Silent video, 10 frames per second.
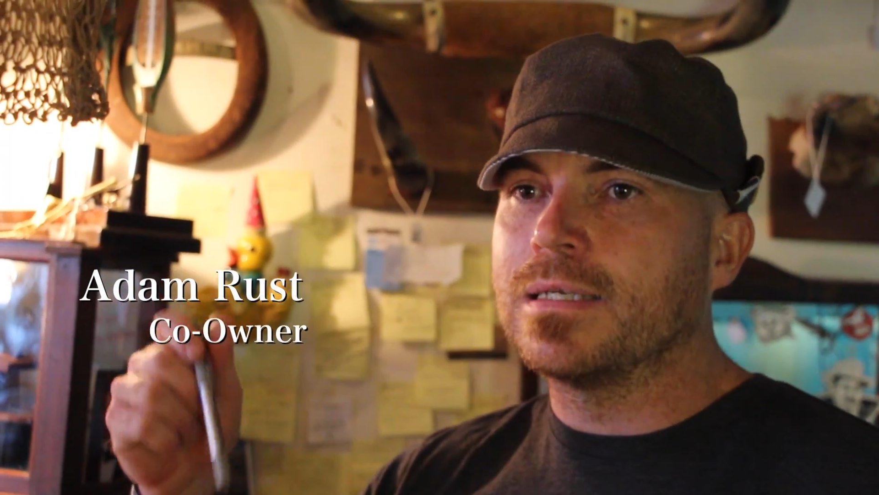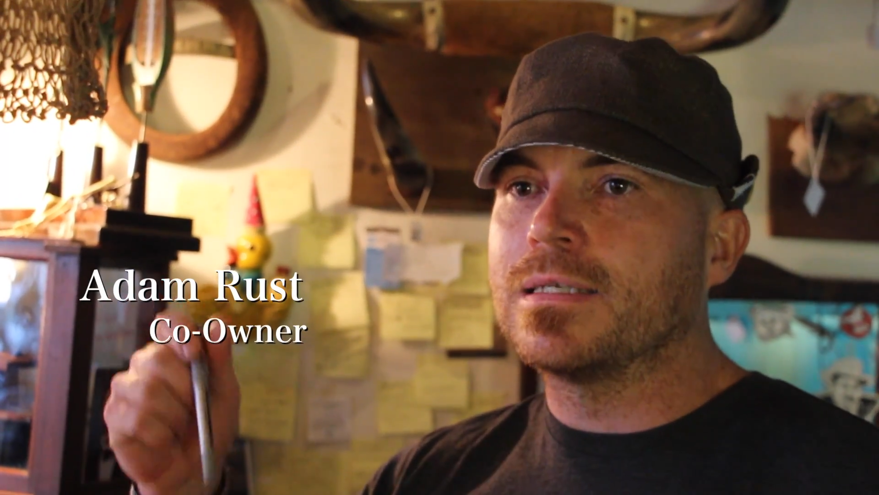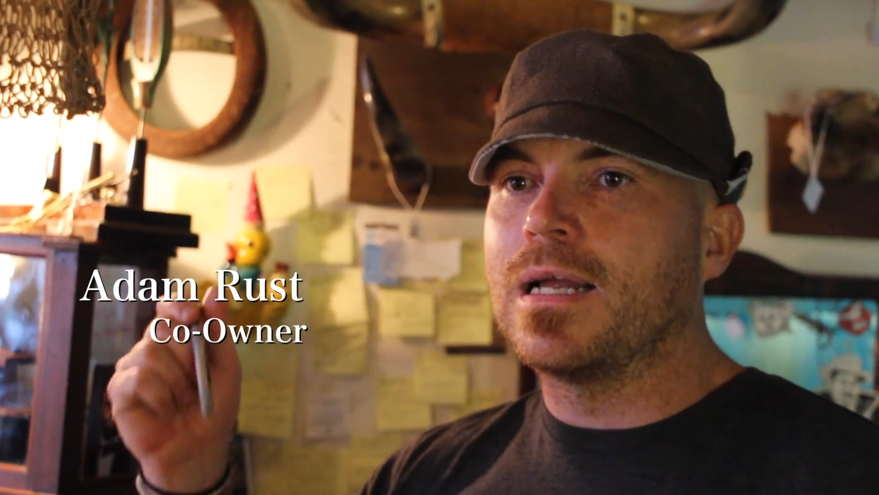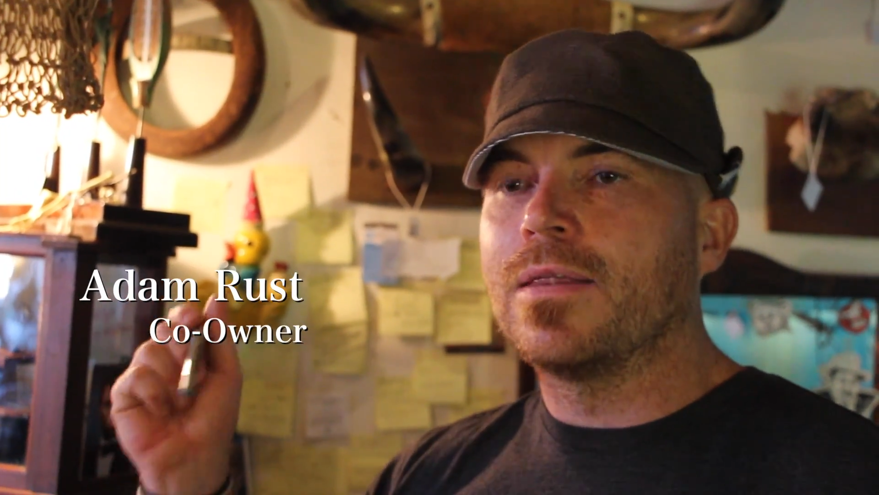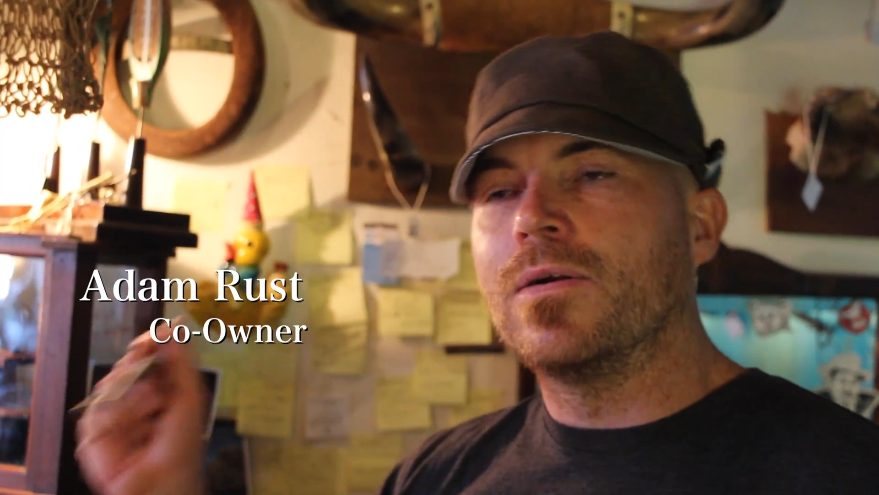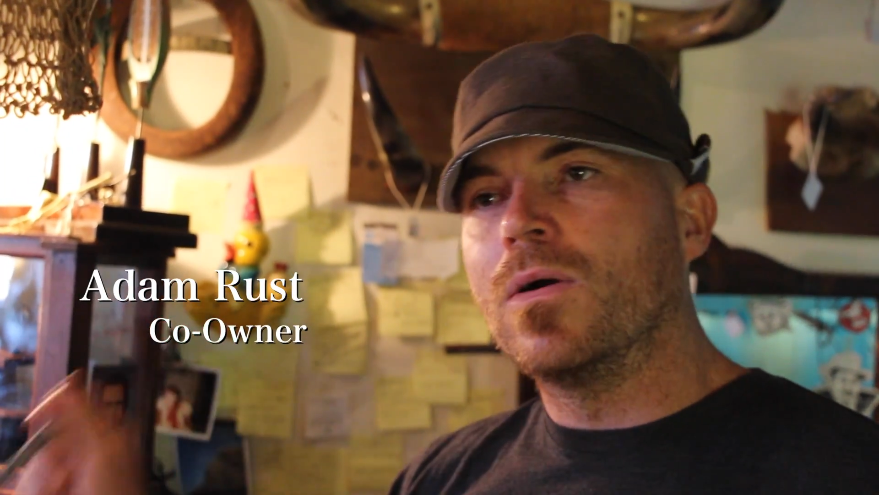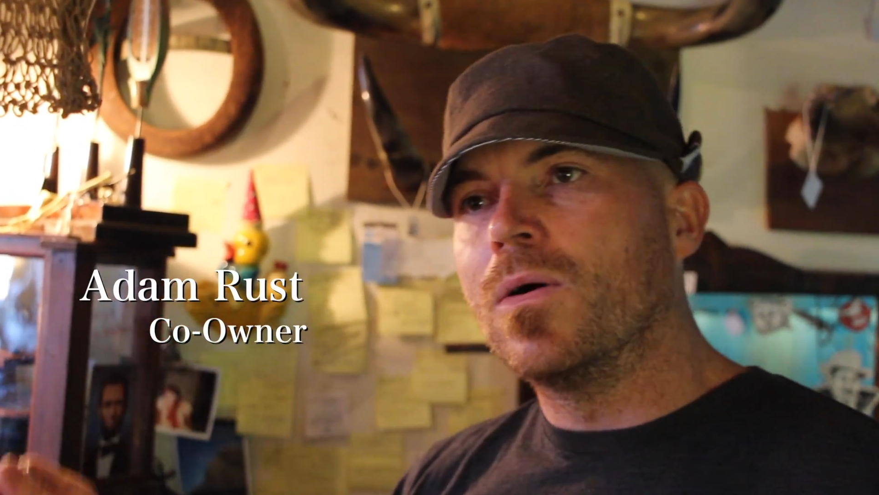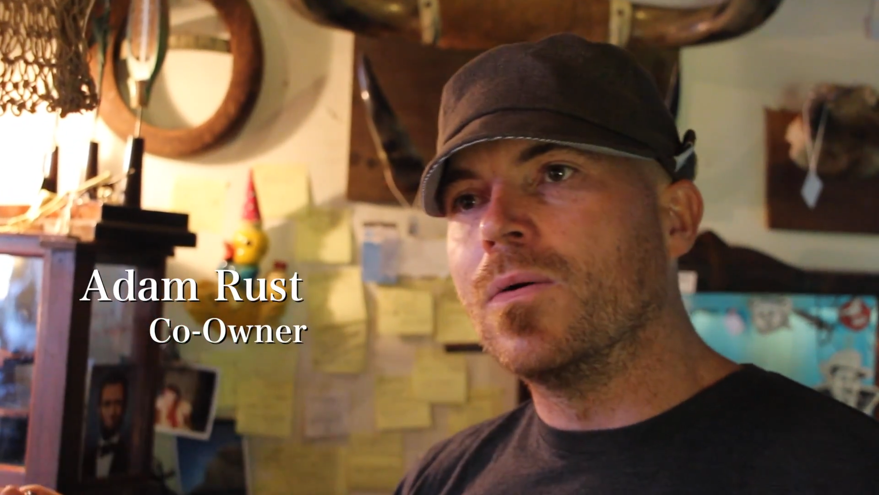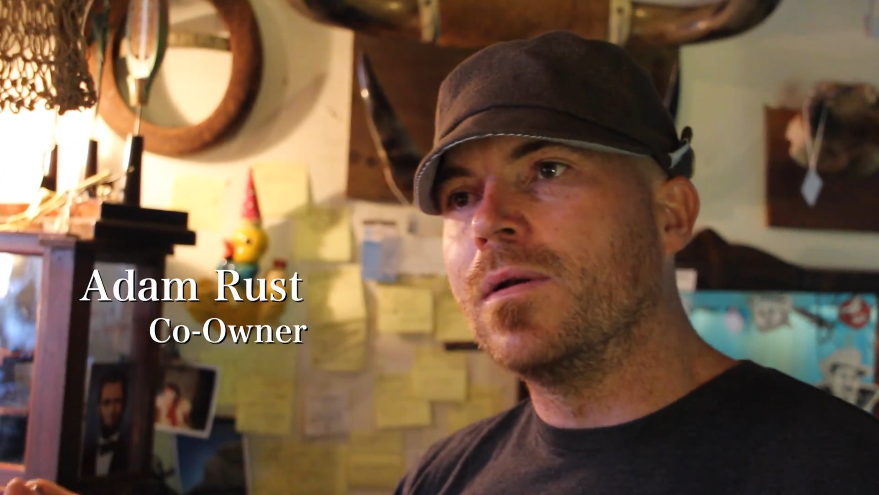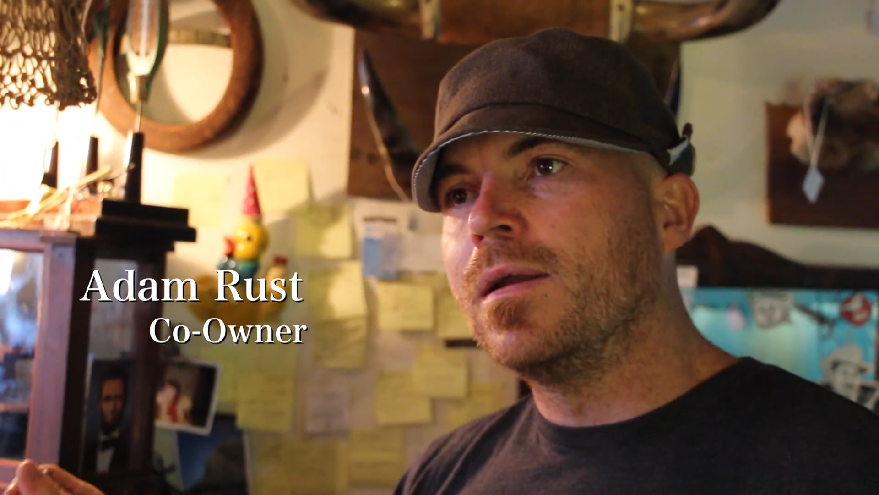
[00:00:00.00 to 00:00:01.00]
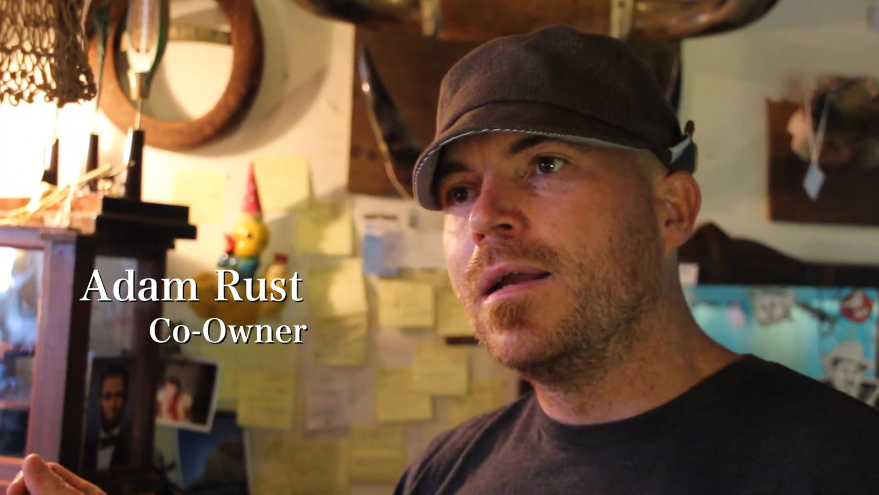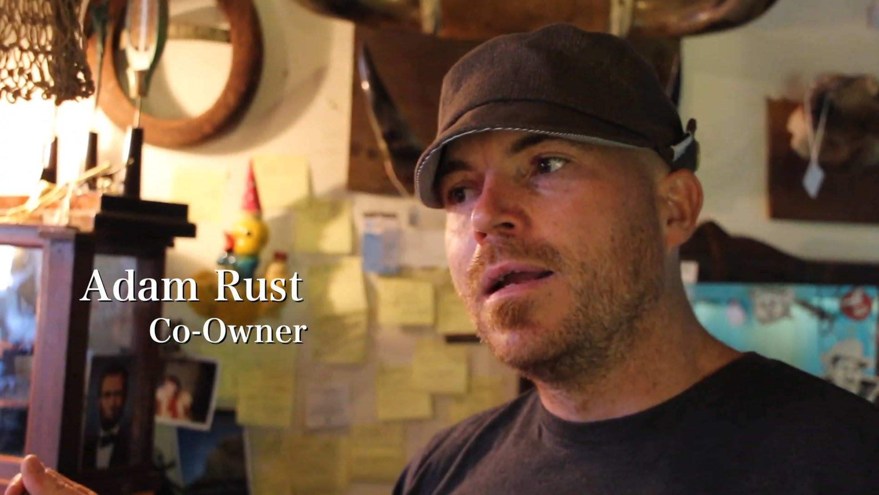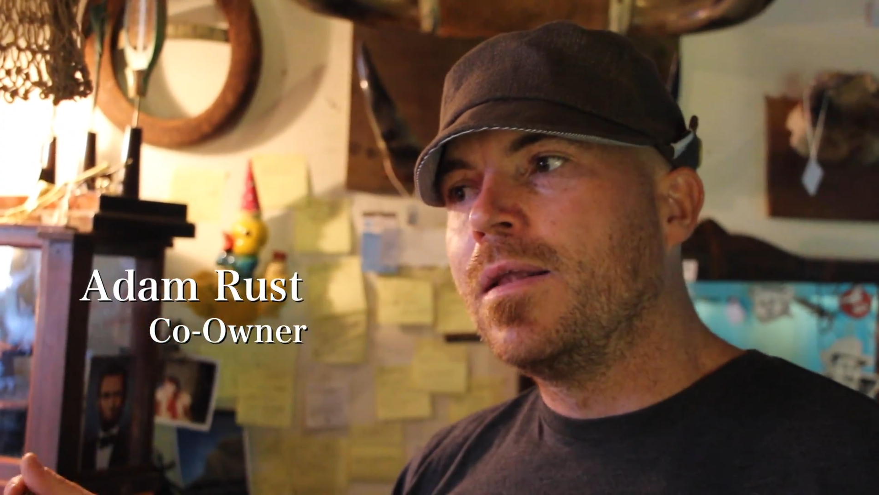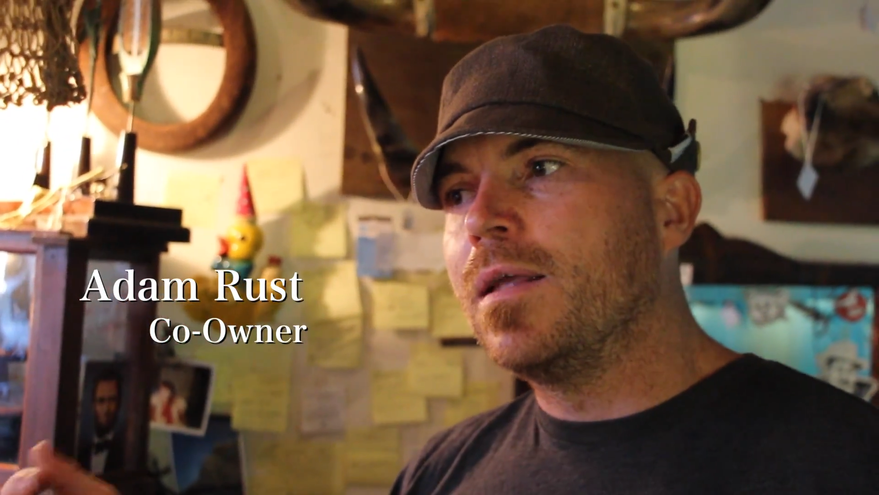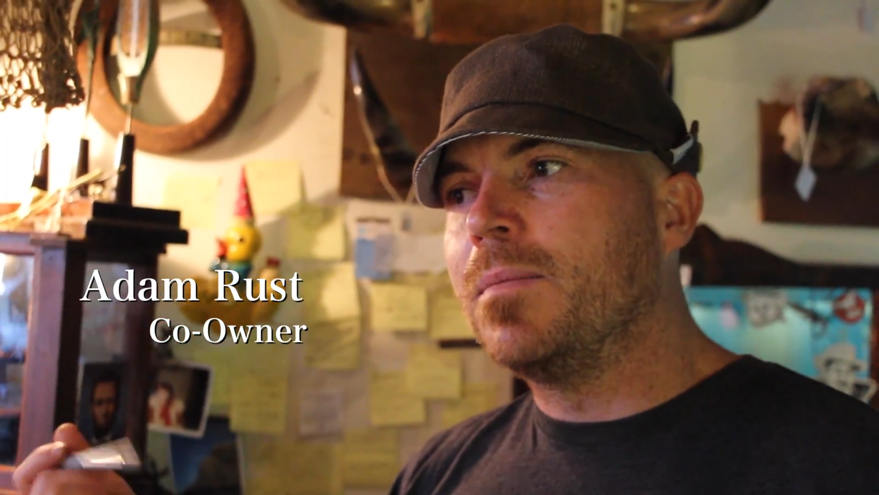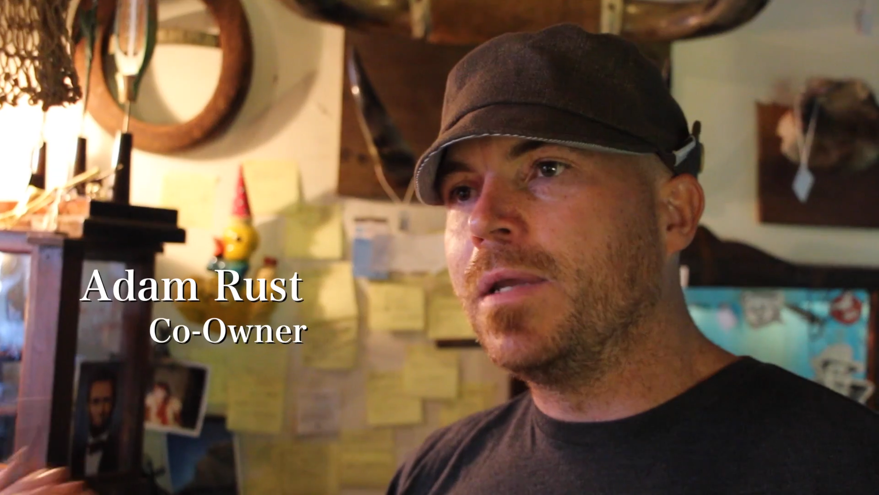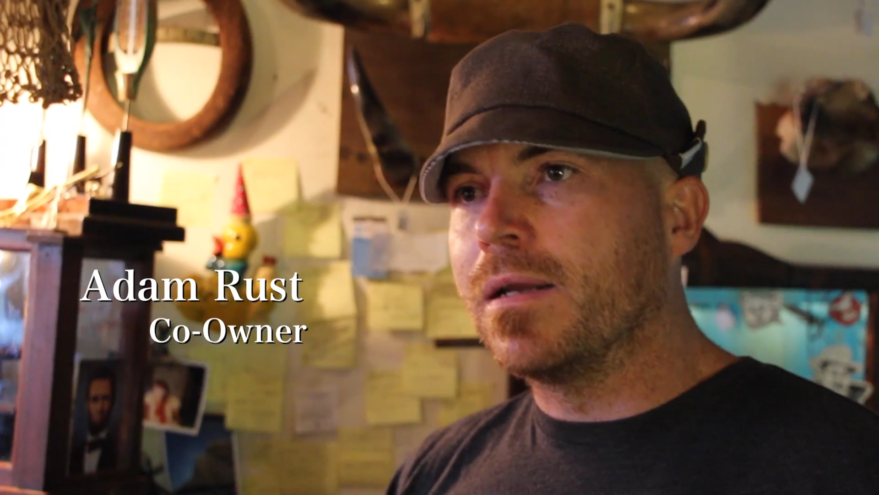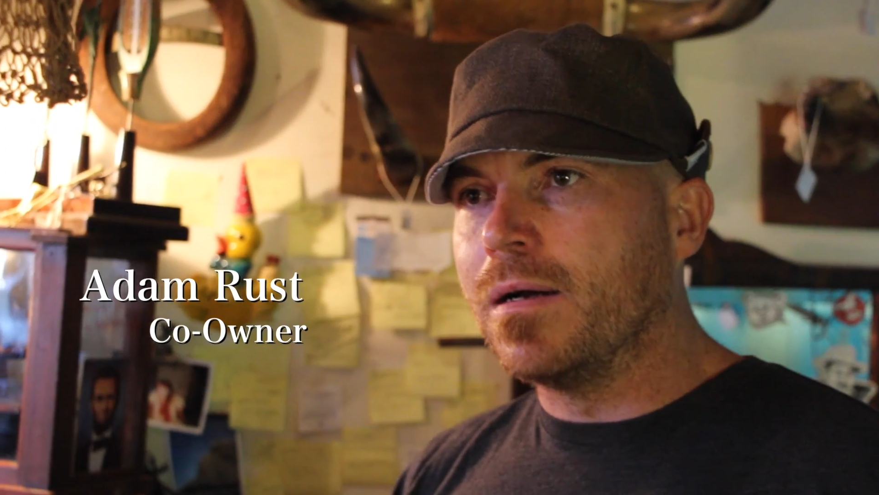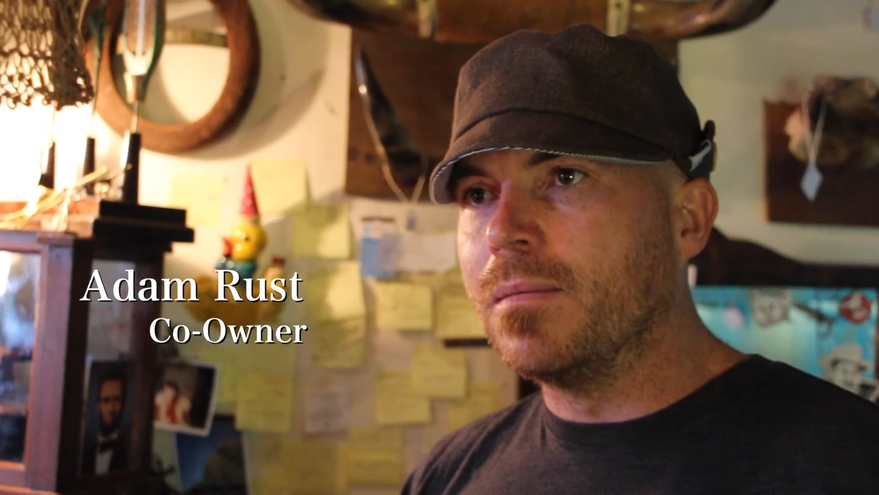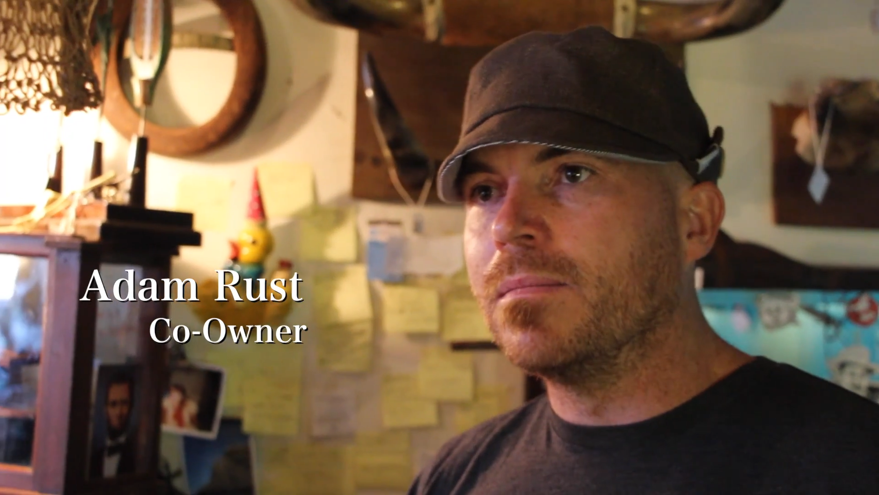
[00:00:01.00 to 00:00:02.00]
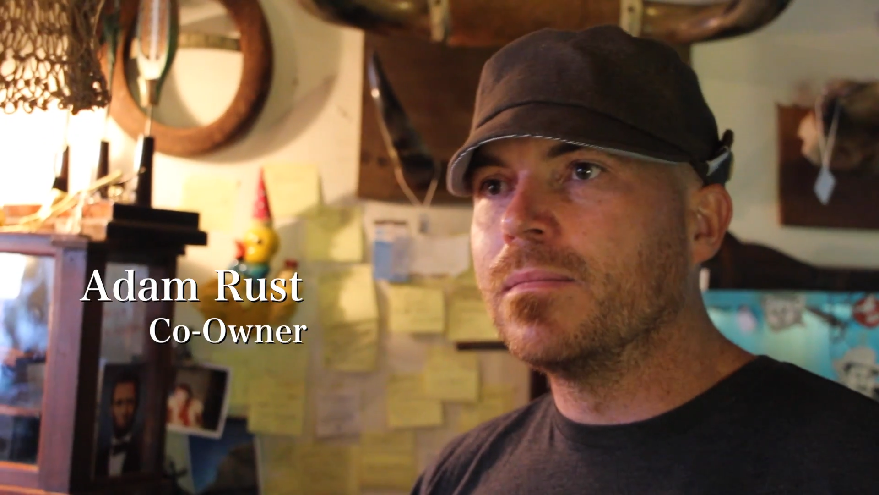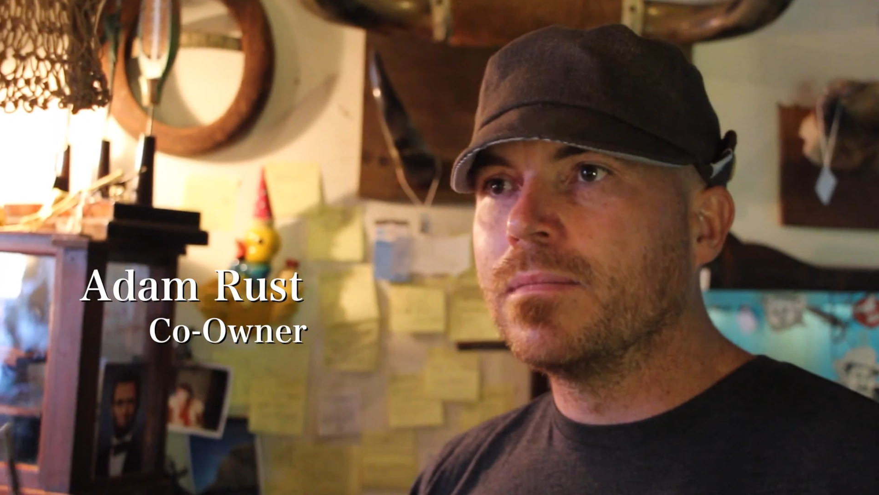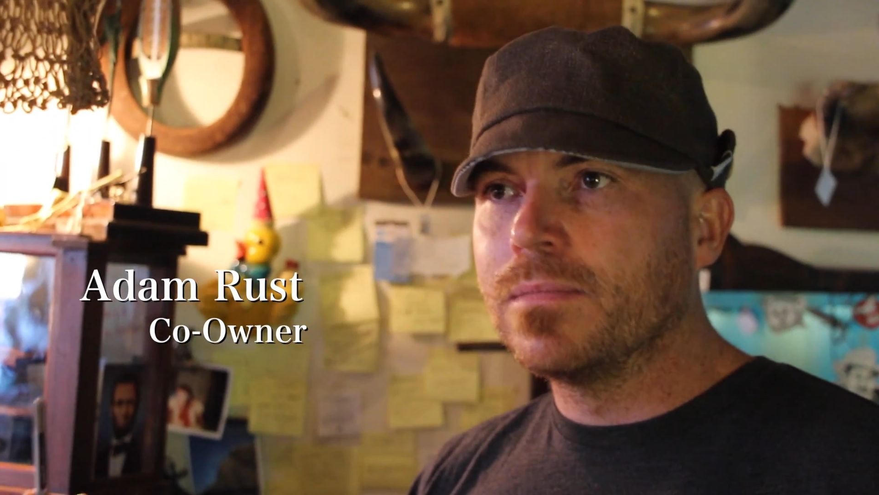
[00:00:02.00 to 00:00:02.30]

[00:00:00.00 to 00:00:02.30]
that's not their own, they become